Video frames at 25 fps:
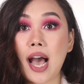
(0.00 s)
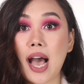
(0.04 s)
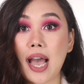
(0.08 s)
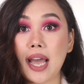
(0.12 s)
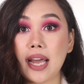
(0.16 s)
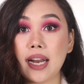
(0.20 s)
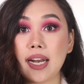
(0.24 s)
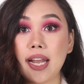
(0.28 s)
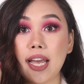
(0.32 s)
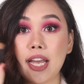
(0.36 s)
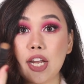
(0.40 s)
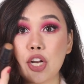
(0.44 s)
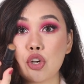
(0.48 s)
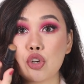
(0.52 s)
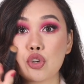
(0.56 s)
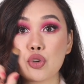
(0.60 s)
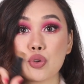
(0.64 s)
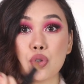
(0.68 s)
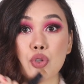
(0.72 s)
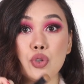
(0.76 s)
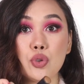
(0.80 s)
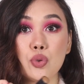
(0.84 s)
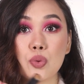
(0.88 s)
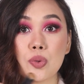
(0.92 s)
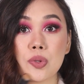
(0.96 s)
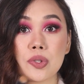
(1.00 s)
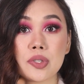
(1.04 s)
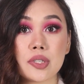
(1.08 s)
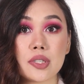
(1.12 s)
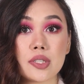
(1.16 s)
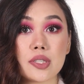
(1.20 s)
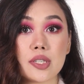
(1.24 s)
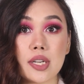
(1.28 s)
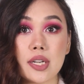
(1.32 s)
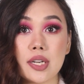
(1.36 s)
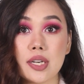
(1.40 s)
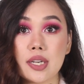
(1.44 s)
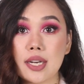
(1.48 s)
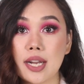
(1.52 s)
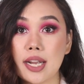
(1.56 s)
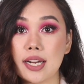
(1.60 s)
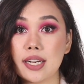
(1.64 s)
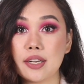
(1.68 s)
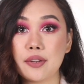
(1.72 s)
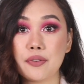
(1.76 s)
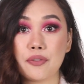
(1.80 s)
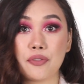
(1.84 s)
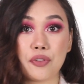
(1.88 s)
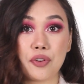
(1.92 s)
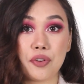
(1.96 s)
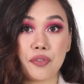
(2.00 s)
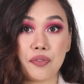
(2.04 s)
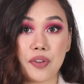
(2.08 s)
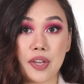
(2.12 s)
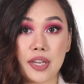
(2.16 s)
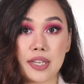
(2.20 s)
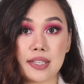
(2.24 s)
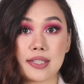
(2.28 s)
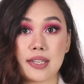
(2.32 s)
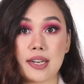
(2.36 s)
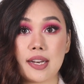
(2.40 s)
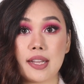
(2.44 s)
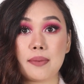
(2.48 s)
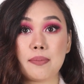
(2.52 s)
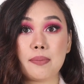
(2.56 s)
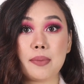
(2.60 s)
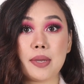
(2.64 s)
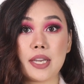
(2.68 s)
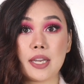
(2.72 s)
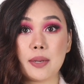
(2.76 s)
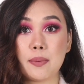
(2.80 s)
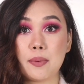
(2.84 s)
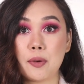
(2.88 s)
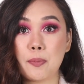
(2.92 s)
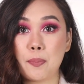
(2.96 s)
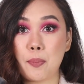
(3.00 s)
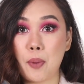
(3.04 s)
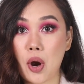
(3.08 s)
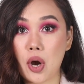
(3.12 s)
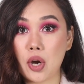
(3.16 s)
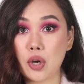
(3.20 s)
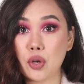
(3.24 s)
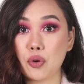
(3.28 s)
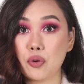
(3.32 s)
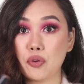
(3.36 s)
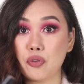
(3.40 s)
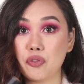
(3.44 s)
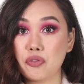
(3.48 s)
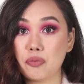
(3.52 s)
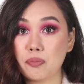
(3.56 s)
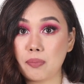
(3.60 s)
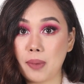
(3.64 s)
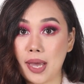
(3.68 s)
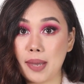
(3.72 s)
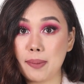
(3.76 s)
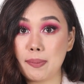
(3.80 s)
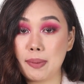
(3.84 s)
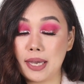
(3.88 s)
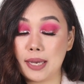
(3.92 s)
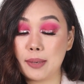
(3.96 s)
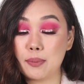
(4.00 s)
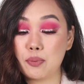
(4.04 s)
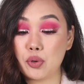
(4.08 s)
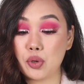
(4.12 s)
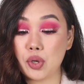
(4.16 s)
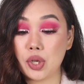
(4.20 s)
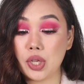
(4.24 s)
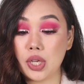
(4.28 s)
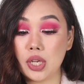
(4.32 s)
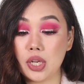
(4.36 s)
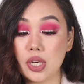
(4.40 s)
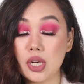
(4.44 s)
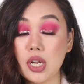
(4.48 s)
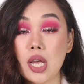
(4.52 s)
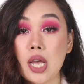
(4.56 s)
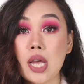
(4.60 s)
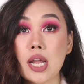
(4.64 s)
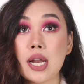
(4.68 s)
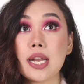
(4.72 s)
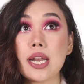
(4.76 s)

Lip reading: I like to use it in like different ways and like make it a part of my makeup routine.